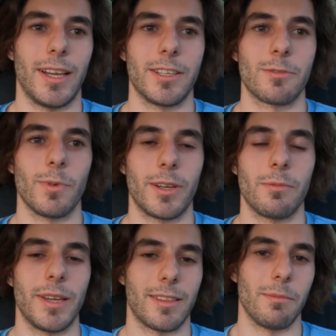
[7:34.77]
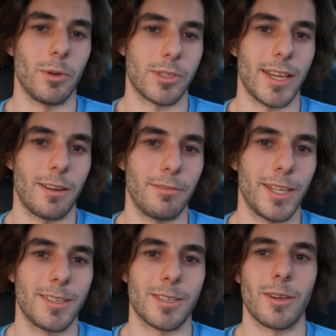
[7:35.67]
I just wanted to make the most out of
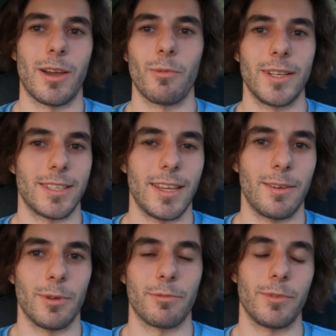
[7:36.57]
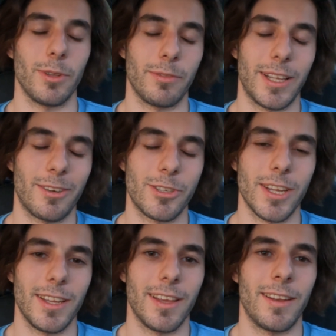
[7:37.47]
it. So I went in with full of
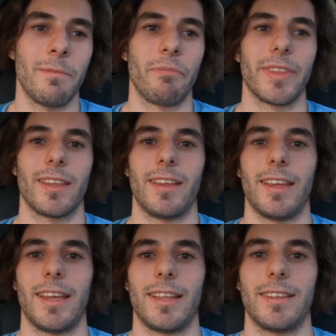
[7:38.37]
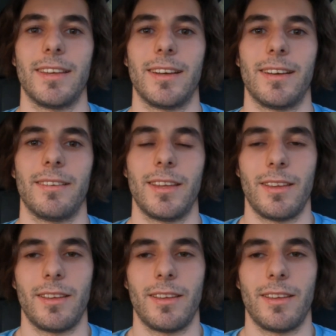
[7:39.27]
energy again, and I